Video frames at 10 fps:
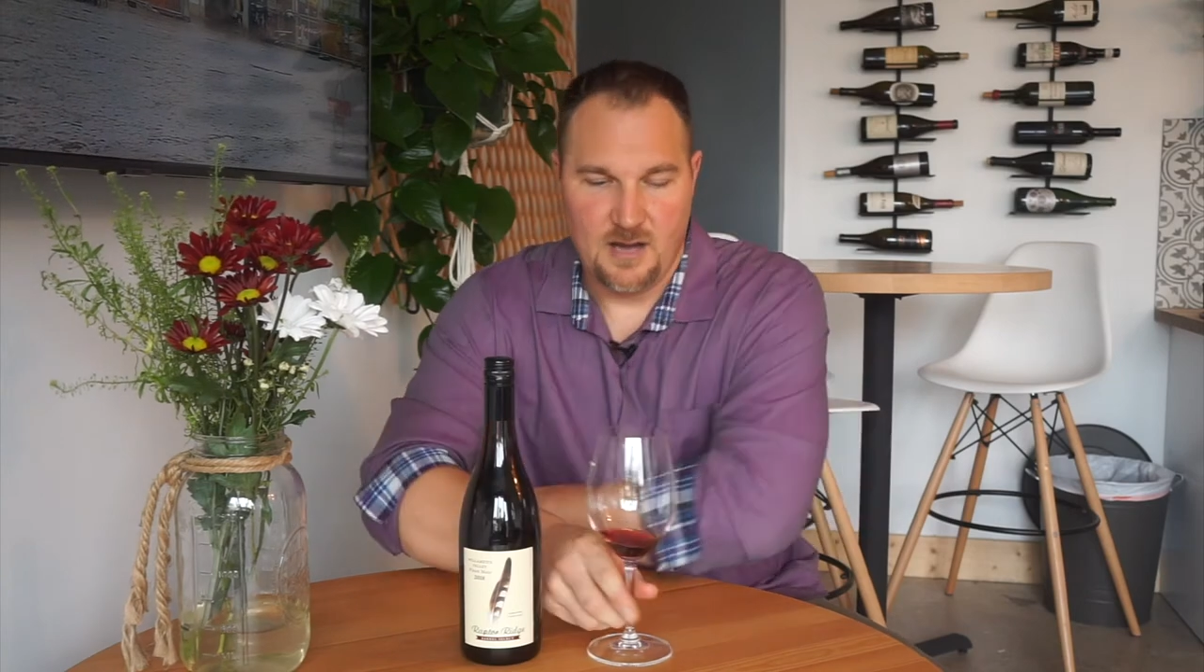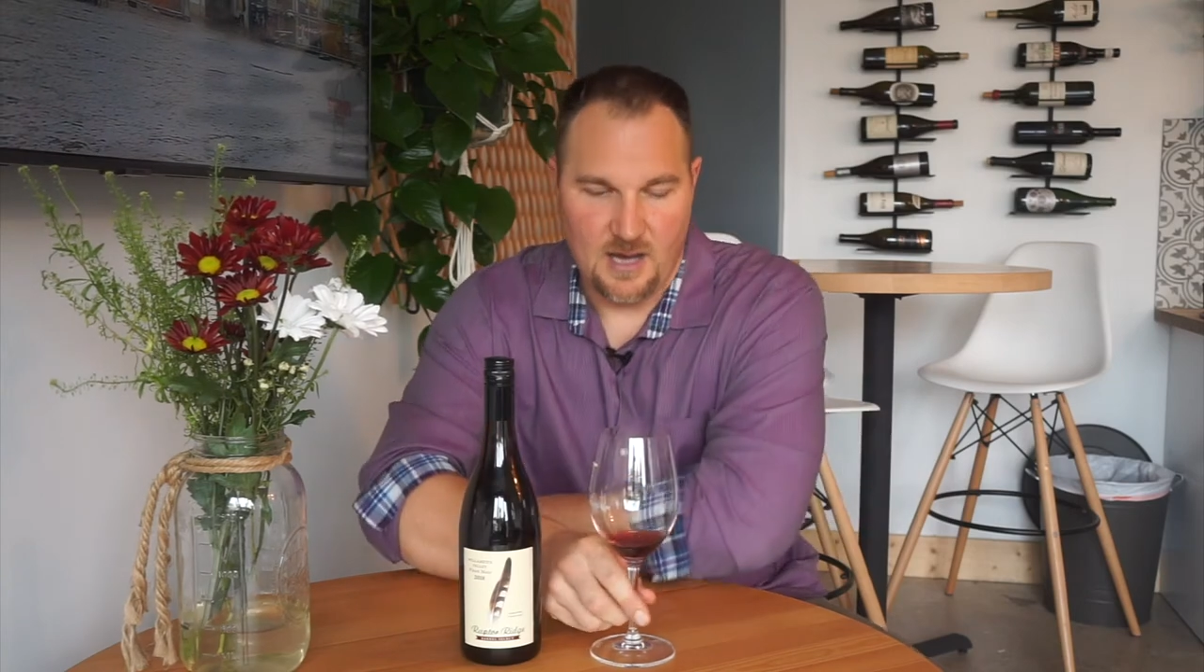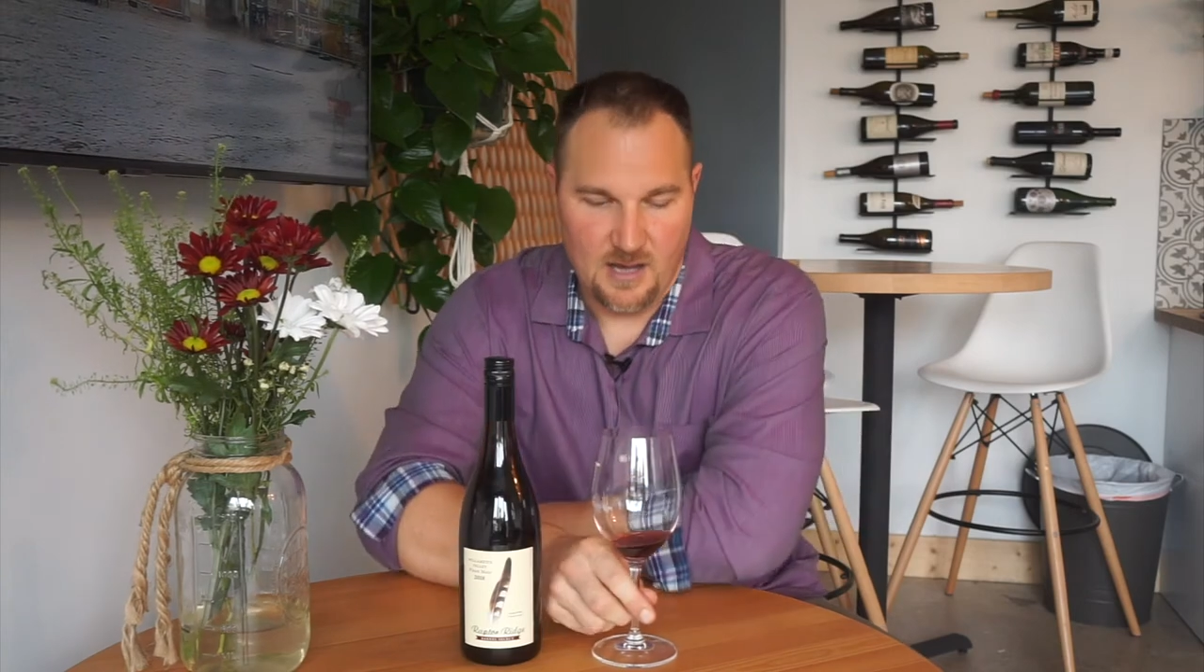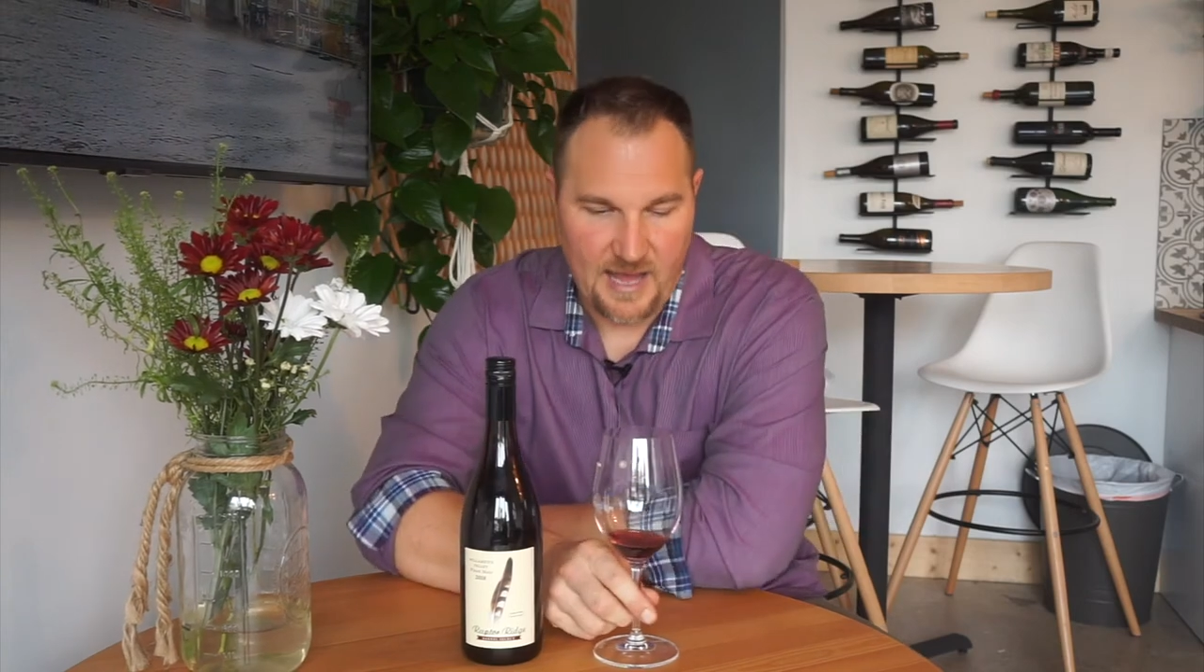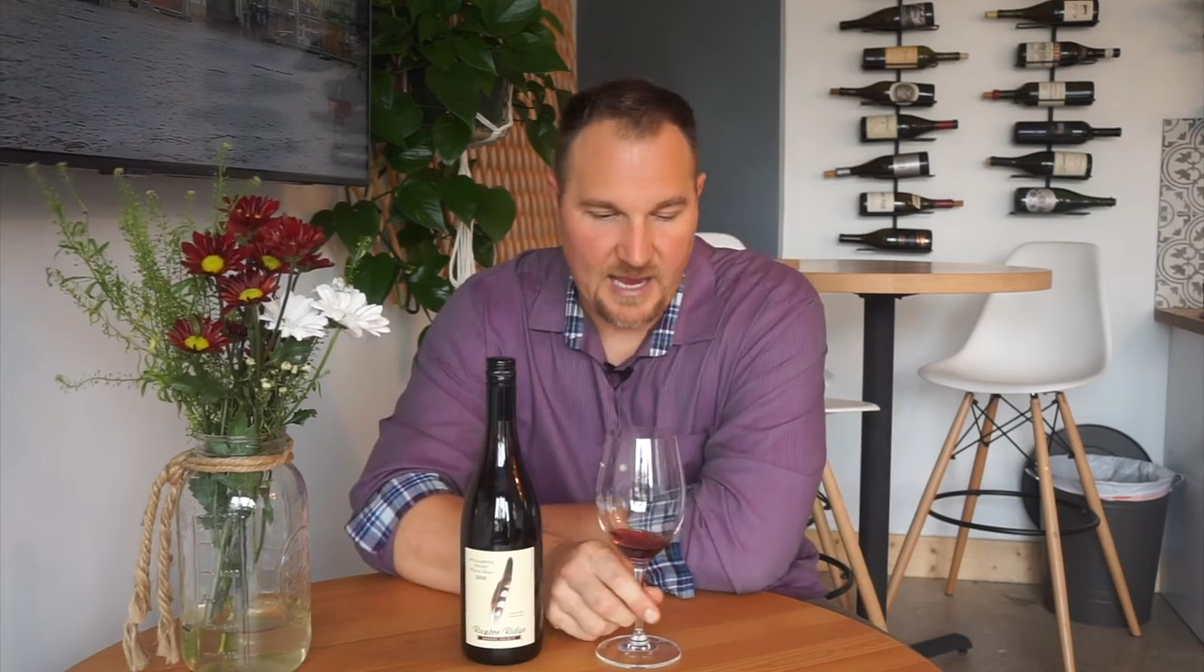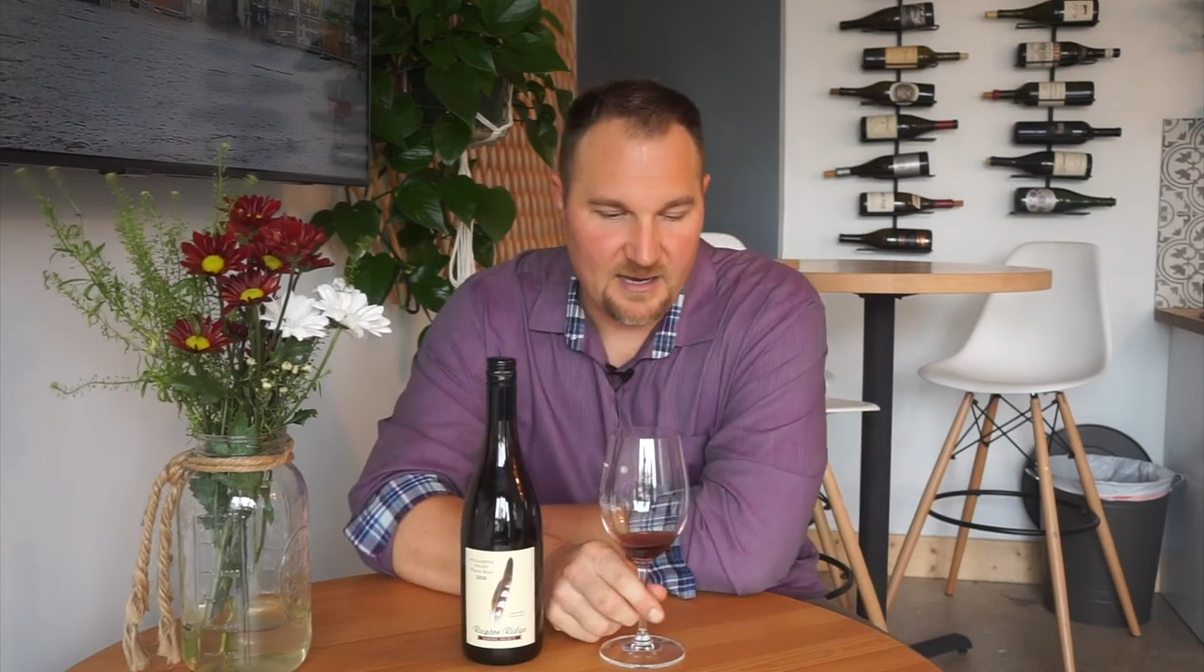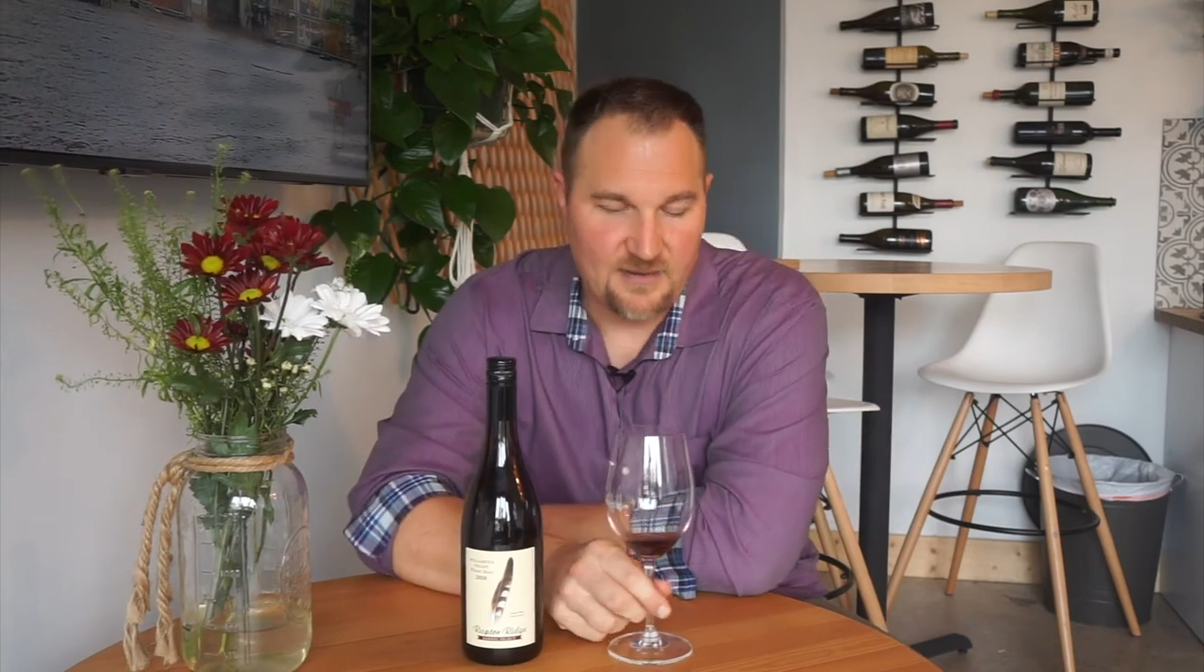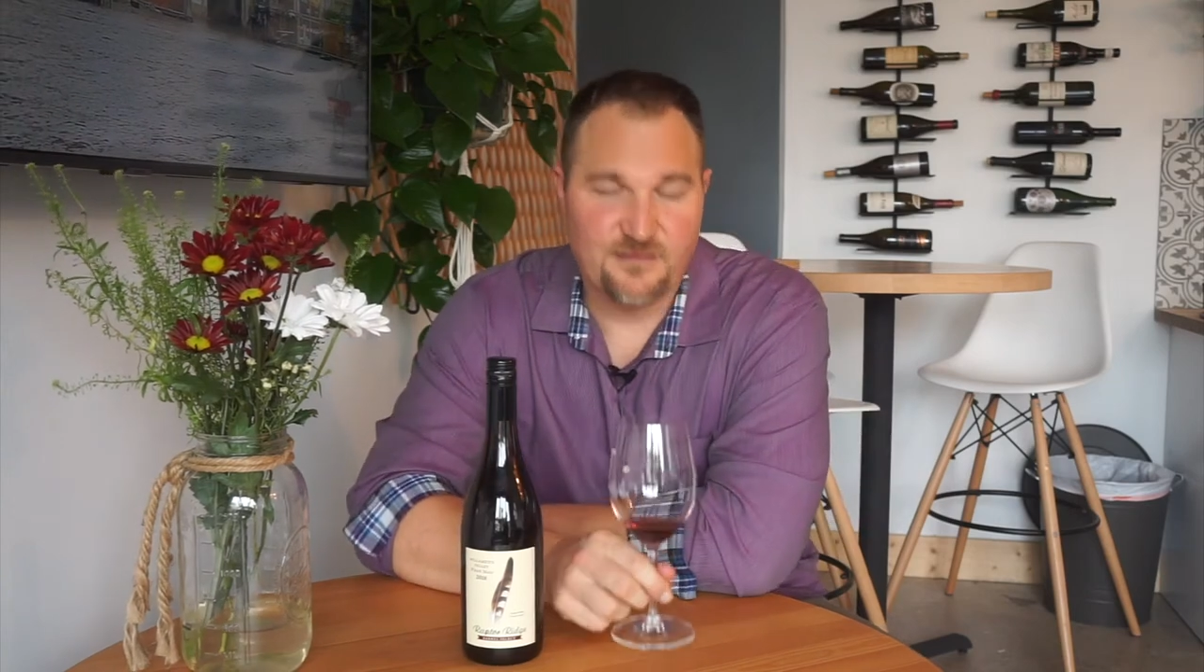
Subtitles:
Annie has